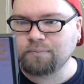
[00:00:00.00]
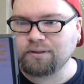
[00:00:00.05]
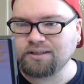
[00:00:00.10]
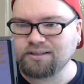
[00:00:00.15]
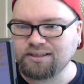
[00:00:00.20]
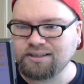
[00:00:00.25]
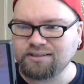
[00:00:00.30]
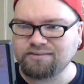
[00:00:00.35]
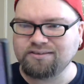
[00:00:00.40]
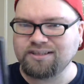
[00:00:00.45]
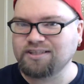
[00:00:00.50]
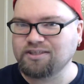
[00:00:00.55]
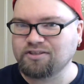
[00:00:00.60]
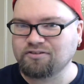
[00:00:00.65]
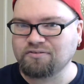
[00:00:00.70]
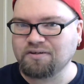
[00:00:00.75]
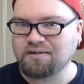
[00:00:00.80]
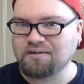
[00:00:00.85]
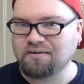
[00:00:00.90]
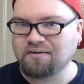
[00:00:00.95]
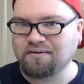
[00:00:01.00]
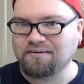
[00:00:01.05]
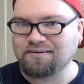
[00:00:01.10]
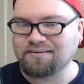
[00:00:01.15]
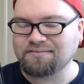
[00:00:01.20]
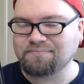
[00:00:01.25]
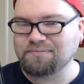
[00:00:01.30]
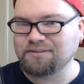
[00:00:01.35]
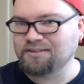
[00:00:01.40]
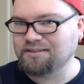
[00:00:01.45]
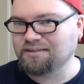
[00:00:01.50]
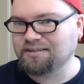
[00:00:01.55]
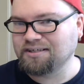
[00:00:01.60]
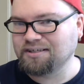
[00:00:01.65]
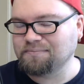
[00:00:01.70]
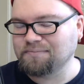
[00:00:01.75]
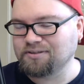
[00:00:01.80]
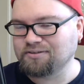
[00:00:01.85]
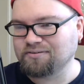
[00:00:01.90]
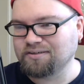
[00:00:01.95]
But it still says it's rated R. It's
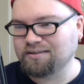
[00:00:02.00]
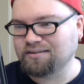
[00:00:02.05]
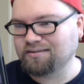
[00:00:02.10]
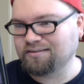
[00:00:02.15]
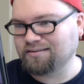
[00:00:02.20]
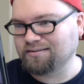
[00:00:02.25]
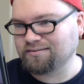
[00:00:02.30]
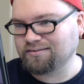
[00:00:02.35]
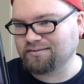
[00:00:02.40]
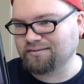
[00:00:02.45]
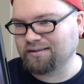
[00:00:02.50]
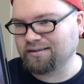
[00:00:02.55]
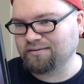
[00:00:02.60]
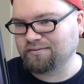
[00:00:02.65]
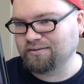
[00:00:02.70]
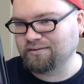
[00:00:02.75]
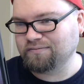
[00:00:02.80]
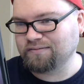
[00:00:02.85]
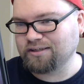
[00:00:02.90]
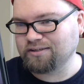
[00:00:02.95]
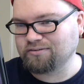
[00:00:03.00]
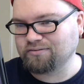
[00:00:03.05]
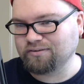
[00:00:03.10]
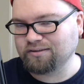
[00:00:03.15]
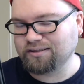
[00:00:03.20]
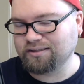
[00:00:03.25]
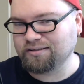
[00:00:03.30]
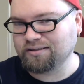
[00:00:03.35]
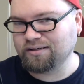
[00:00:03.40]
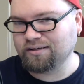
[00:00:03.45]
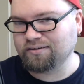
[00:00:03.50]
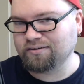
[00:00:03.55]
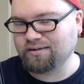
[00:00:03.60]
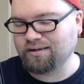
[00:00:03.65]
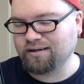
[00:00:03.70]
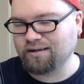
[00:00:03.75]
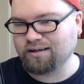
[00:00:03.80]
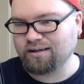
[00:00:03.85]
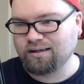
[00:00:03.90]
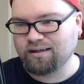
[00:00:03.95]
uncut, but it's rated R, so I don't know if that's really uncut or
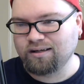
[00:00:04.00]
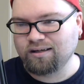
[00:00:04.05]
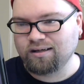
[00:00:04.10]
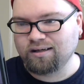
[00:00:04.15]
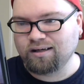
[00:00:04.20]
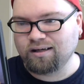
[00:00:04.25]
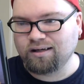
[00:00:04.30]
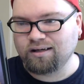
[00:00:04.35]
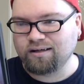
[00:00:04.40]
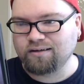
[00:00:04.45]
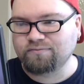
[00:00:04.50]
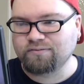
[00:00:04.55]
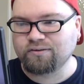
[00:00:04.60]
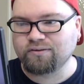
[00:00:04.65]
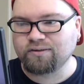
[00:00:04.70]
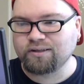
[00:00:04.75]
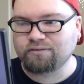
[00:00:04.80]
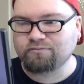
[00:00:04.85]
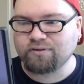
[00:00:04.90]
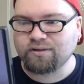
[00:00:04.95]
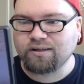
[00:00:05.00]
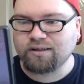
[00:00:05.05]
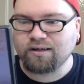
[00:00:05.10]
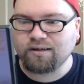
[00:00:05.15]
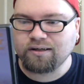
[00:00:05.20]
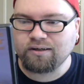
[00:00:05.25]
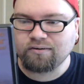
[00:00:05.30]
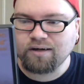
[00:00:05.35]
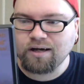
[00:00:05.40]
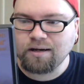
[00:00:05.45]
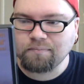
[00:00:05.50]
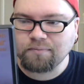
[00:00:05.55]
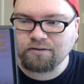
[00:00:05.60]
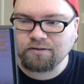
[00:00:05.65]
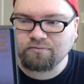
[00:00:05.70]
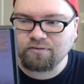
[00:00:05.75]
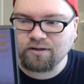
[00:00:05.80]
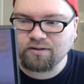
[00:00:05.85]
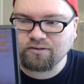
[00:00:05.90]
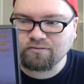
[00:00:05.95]
not. Full-length running audio
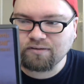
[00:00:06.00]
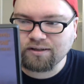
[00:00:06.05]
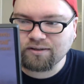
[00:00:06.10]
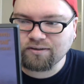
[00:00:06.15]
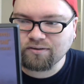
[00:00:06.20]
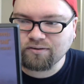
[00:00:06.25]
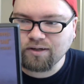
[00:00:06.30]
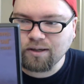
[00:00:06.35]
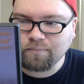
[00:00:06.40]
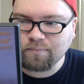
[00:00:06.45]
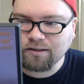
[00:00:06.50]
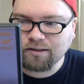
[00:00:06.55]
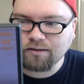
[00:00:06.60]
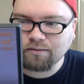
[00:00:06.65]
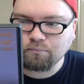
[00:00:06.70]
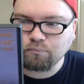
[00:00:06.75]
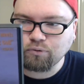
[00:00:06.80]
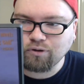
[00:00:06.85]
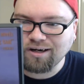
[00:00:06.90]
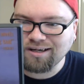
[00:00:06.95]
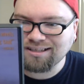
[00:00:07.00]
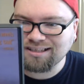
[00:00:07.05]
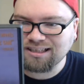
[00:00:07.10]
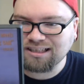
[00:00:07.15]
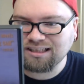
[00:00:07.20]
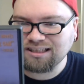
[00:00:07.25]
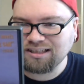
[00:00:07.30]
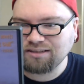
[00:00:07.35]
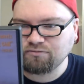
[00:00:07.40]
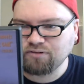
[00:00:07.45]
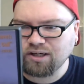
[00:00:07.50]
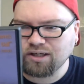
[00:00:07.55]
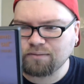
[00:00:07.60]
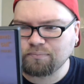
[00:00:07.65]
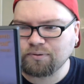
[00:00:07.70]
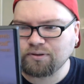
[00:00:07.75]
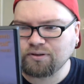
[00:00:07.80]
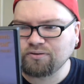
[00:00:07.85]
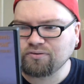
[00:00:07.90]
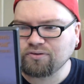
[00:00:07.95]
commentary by director Dominic Broska and
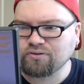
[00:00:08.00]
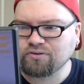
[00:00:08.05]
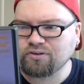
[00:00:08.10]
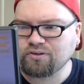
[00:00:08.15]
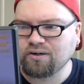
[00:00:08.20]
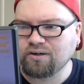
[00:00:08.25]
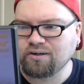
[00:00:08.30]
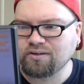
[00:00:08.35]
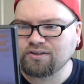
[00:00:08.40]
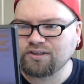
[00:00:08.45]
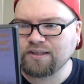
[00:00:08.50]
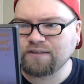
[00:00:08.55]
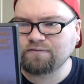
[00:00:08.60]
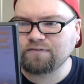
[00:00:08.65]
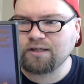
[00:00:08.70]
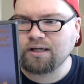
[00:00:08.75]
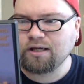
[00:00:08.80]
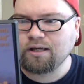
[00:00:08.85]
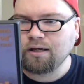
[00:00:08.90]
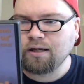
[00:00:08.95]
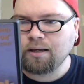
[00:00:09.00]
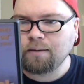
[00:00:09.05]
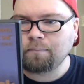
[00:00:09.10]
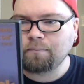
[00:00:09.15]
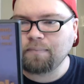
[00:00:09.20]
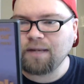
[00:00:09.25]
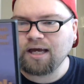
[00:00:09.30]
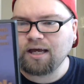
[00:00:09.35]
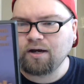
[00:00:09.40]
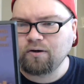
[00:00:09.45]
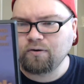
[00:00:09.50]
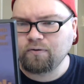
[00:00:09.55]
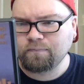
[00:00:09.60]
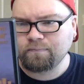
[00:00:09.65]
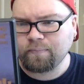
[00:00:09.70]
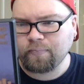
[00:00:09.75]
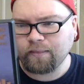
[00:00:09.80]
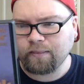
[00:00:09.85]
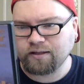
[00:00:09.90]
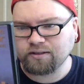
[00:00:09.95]
writer-producer star Stephen
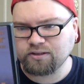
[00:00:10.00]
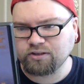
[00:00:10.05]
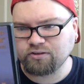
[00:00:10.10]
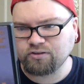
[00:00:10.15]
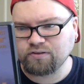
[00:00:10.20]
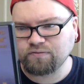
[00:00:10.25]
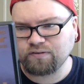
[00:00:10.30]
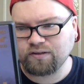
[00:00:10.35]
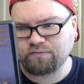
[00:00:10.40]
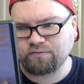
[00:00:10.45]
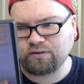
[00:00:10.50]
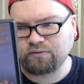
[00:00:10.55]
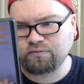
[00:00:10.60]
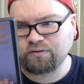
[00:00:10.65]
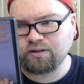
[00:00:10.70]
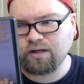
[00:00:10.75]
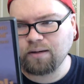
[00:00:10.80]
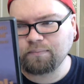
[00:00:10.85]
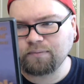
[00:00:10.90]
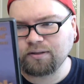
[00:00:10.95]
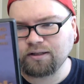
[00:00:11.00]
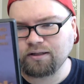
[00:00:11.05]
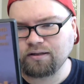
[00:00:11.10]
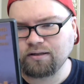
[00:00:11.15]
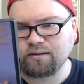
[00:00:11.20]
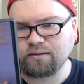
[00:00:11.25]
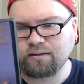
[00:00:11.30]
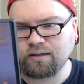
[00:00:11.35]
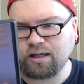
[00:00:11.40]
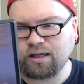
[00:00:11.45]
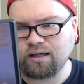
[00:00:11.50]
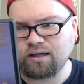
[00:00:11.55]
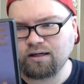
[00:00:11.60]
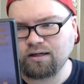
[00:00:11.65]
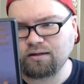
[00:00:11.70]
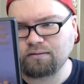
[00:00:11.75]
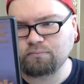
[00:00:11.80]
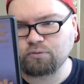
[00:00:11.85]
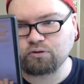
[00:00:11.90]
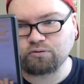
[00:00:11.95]
Bale. Exclusive interview with Dominic
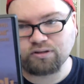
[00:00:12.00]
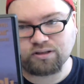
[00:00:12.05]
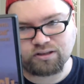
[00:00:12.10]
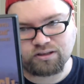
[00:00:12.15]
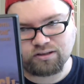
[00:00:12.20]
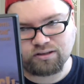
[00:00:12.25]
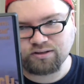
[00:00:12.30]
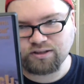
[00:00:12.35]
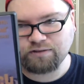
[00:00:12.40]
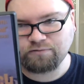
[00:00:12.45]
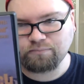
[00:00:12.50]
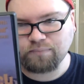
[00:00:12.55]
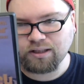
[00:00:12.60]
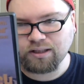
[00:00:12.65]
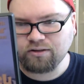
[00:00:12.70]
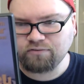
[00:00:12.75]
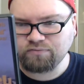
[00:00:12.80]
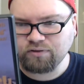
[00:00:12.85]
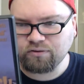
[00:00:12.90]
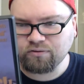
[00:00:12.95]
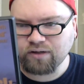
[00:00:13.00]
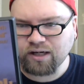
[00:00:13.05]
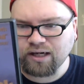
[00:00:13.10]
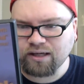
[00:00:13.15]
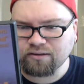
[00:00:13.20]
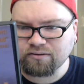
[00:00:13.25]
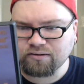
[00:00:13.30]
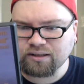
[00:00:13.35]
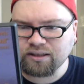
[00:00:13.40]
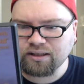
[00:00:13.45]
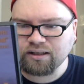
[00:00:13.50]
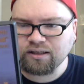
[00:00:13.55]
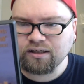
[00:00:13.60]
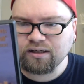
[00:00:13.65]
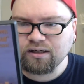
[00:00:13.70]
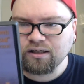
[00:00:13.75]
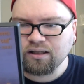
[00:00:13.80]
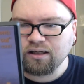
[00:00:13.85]
Broska and Stephen Bale. Photo gallery.